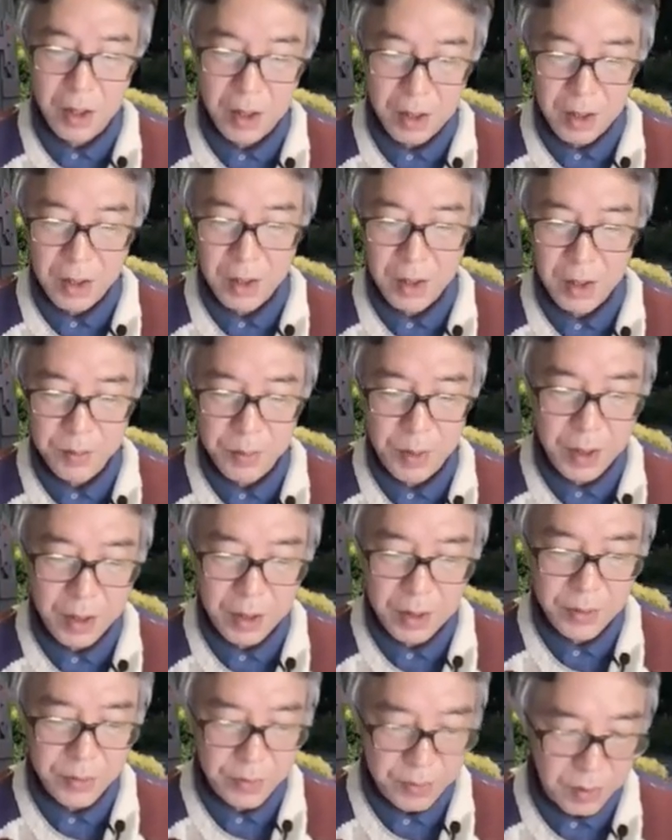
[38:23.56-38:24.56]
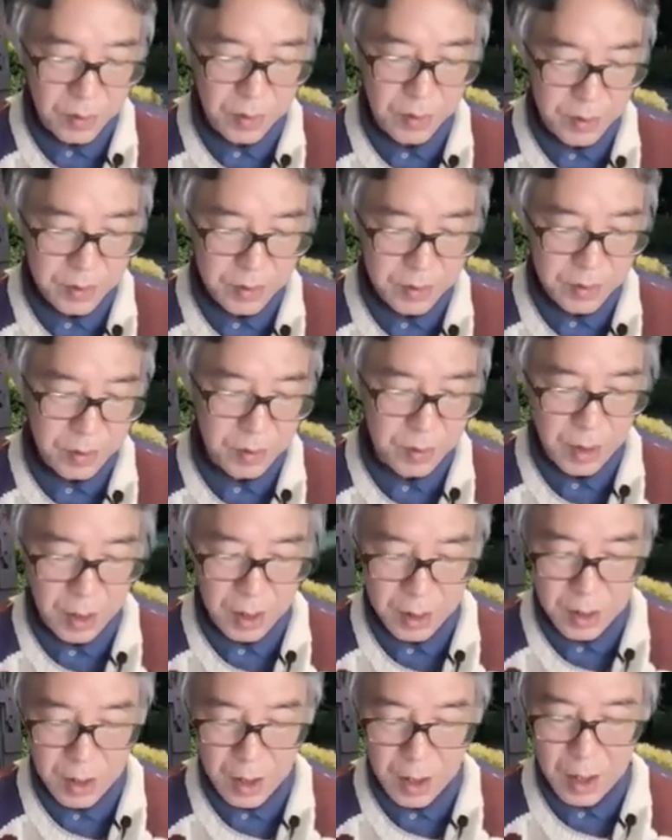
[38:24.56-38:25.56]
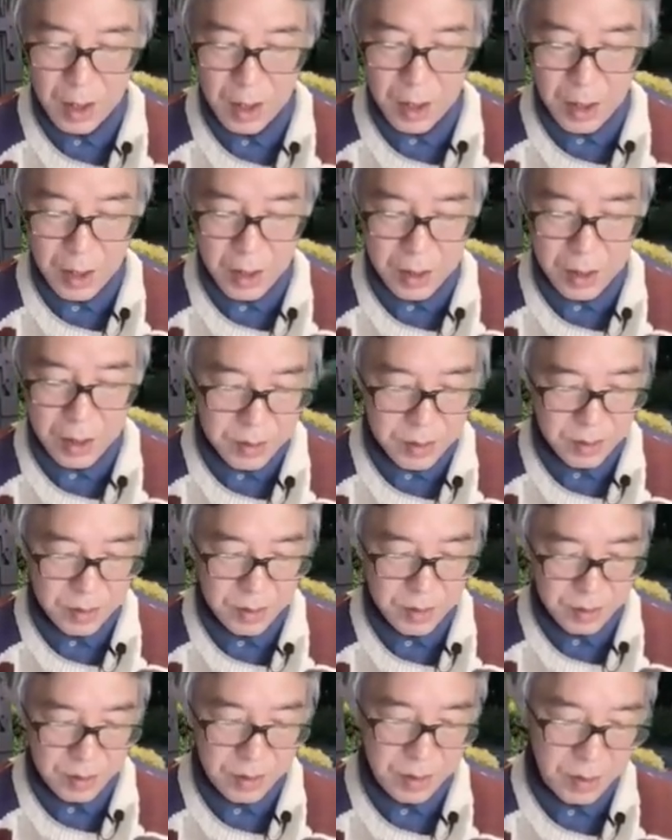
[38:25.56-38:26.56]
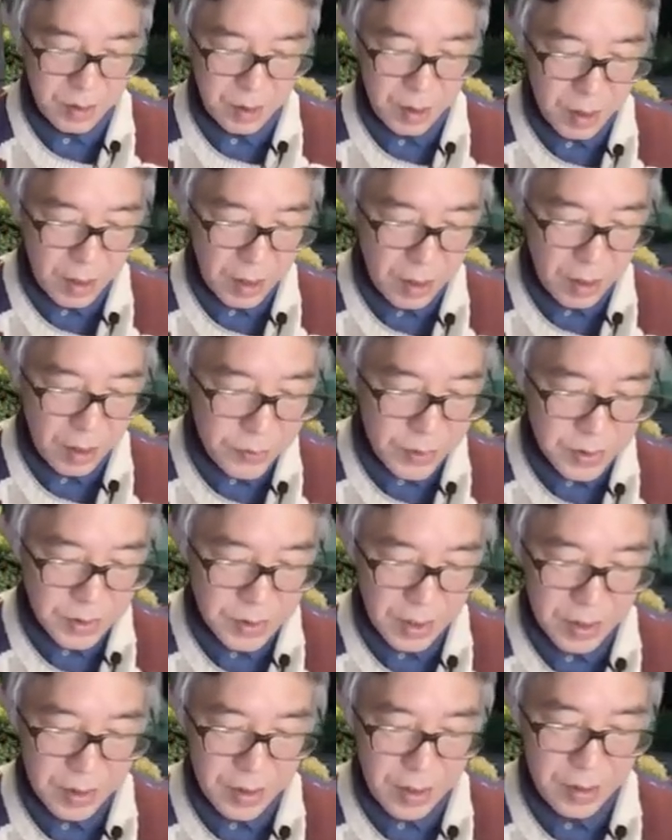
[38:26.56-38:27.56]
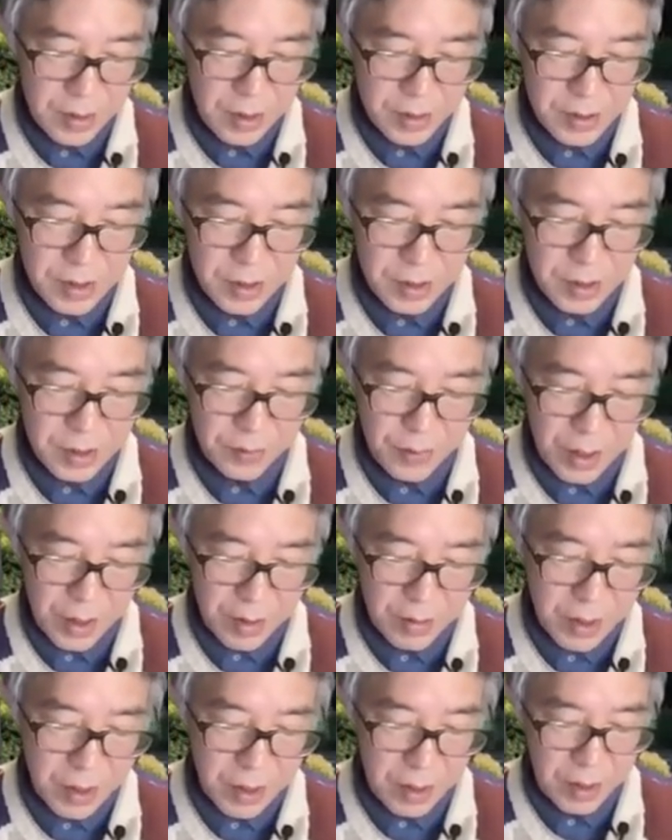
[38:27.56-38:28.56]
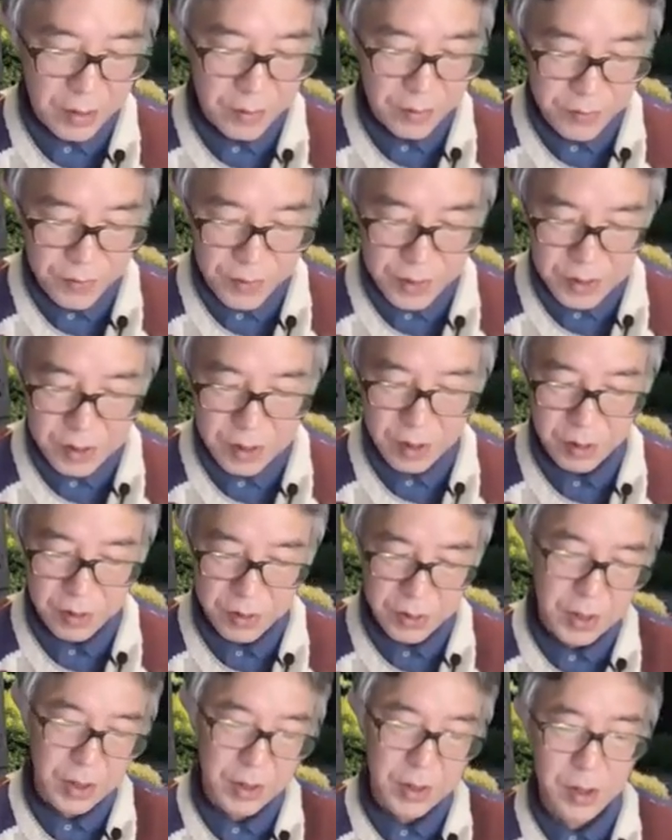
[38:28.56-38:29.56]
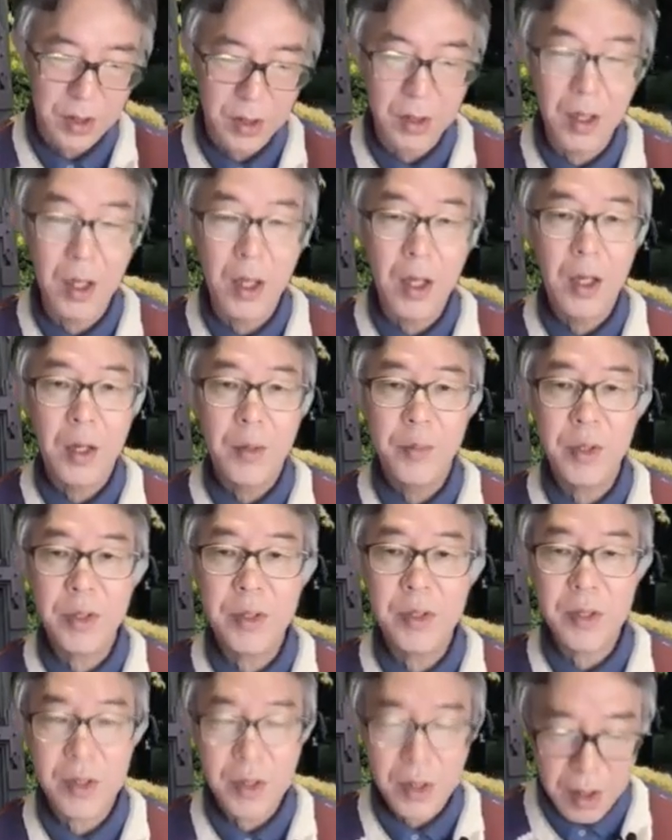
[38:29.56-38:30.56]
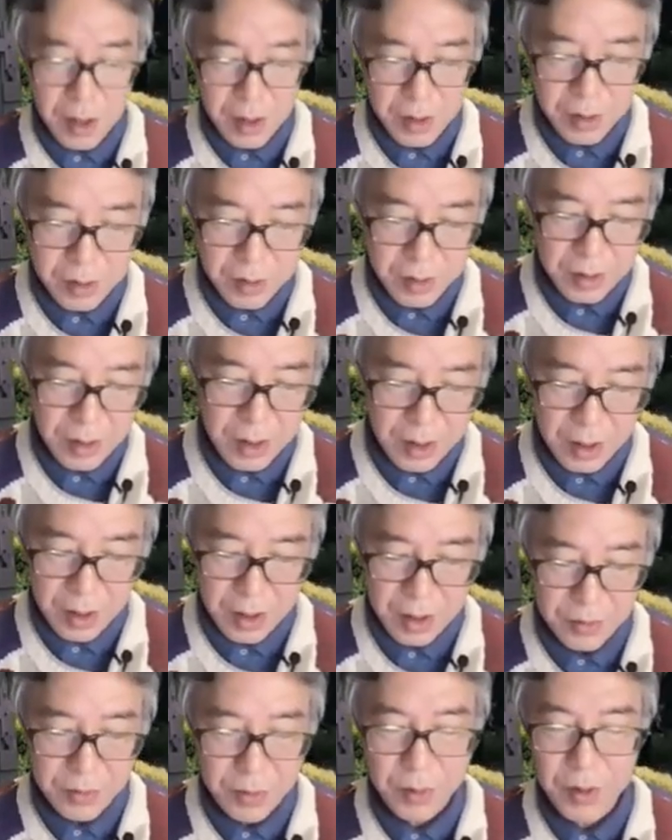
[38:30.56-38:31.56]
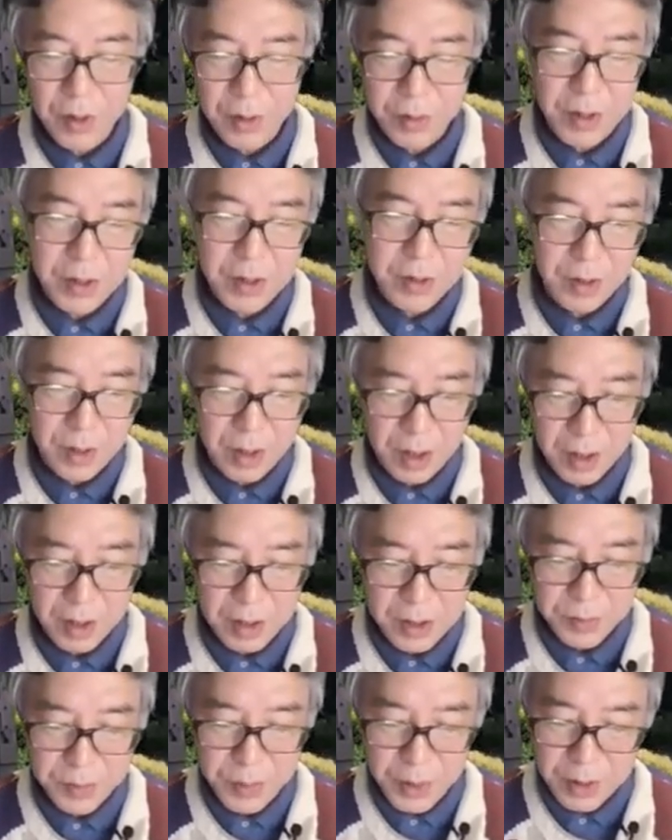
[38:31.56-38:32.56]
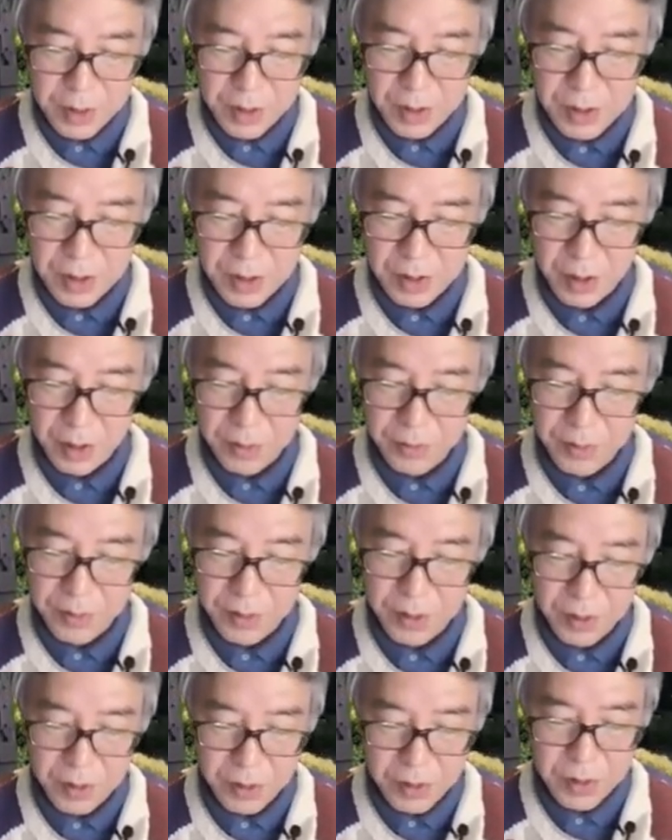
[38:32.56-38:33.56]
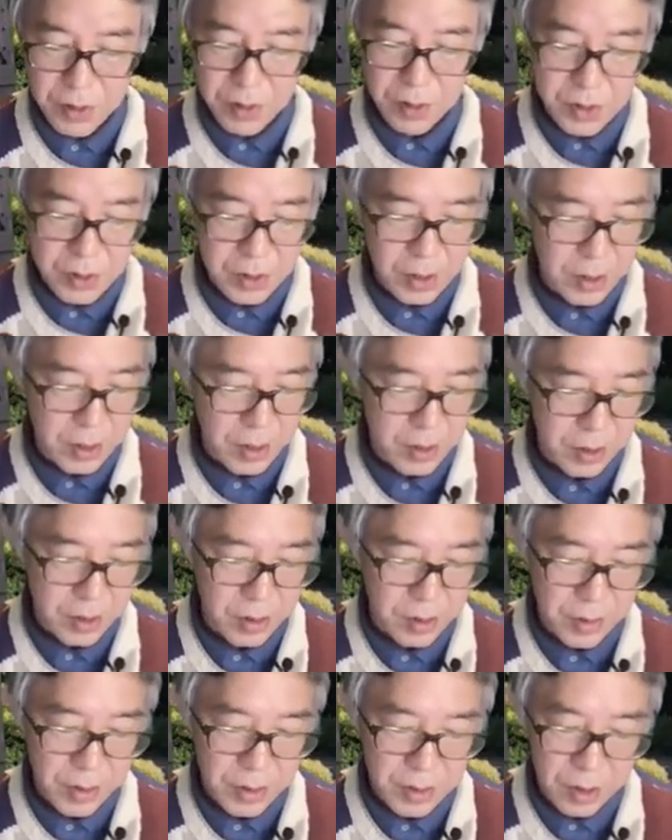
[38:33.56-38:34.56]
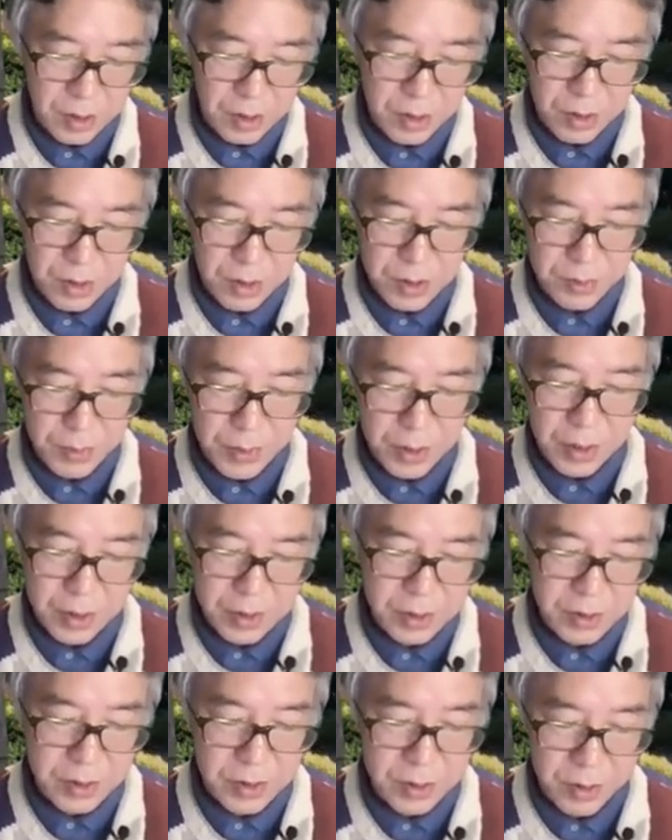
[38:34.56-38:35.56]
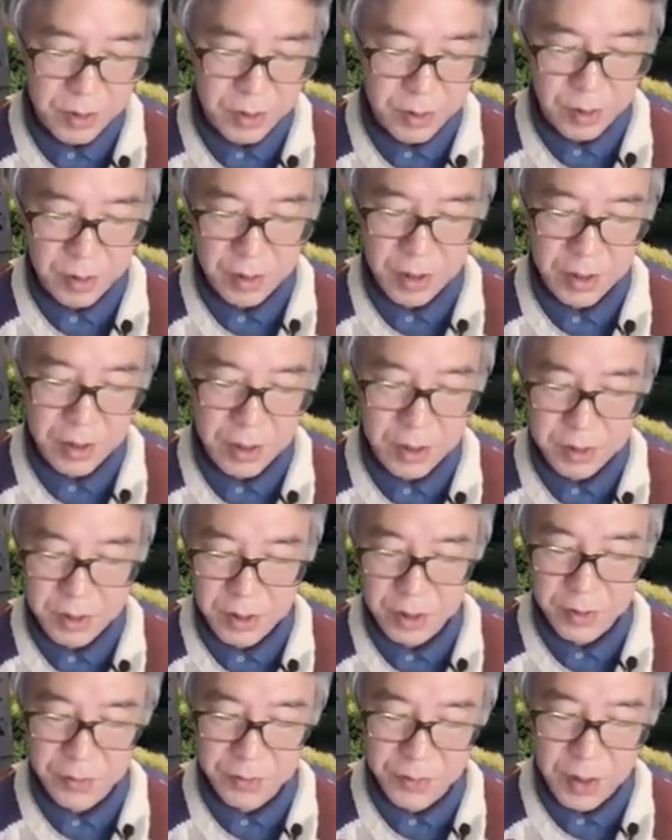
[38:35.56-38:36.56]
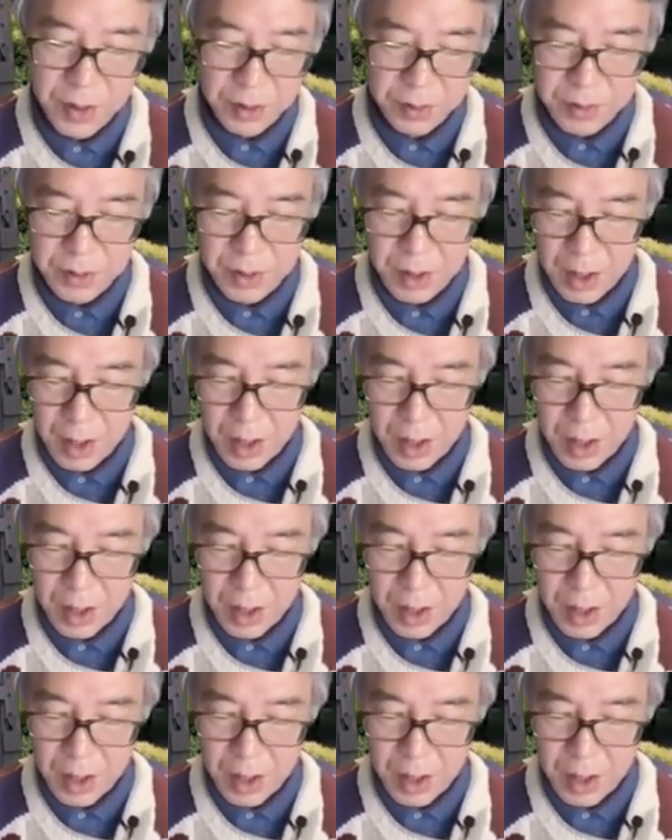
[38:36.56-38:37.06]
in part 4. Okay, and I emphasize that this is a very unphysical setting, but still, for the reason I explained, this is often used to study the current induced by external electric field.